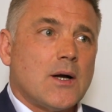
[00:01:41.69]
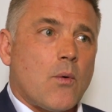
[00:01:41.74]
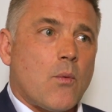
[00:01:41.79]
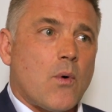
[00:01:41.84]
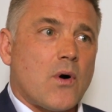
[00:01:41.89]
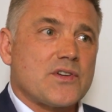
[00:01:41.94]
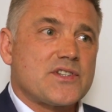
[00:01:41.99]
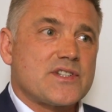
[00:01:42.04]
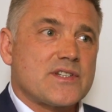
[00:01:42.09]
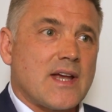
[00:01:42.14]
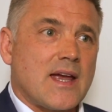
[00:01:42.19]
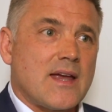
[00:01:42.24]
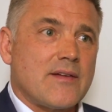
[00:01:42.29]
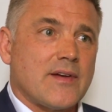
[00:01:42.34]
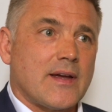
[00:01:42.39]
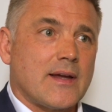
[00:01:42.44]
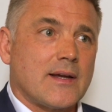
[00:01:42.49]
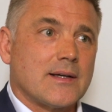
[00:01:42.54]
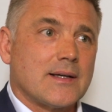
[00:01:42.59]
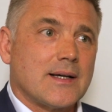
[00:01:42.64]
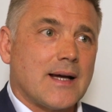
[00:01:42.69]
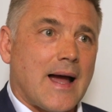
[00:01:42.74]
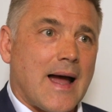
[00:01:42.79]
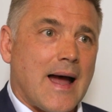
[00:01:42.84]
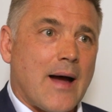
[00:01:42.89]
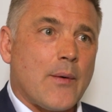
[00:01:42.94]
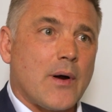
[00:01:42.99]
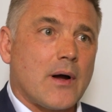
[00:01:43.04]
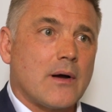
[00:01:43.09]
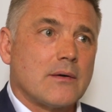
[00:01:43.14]
while saving
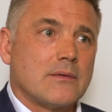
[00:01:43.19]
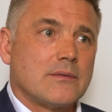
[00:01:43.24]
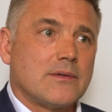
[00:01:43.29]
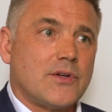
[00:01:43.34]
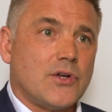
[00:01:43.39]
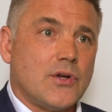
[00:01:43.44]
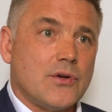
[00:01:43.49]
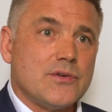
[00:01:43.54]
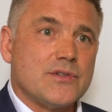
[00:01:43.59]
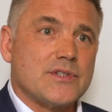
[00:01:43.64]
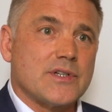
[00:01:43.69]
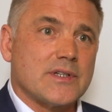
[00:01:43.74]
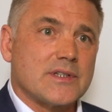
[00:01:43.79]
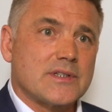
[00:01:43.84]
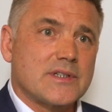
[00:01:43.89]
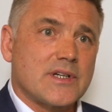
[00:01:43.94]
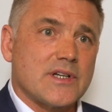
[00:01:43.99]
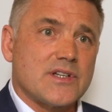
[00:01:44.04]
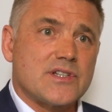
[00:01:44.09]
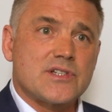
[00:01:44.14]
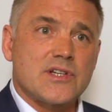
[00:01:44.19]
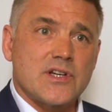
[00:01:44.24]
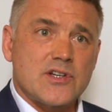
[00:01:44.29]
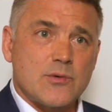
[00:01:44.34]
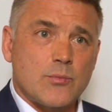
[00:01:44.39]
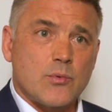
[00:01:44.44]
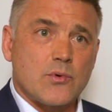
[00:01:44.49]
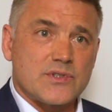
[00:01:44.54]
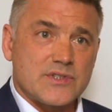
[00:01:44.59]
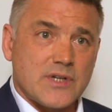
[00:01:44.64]
our users
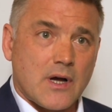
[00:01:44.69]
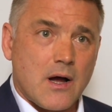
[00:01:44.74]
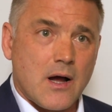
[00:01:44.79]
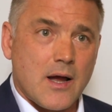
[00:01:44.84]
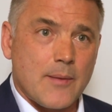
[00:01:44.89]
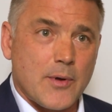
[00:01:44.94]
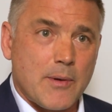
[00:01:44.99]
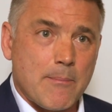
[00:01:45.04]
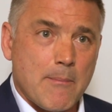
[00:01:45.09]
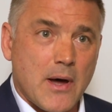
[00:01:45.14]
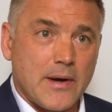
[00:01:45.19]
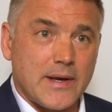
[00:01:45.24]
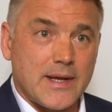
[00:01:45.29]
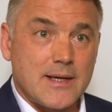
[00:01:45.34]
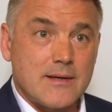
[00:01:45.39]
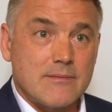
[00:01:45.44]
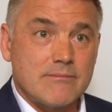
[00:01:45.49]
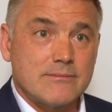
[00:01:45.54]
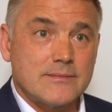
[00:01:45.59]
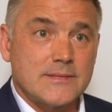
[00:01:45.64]
considerable time and money.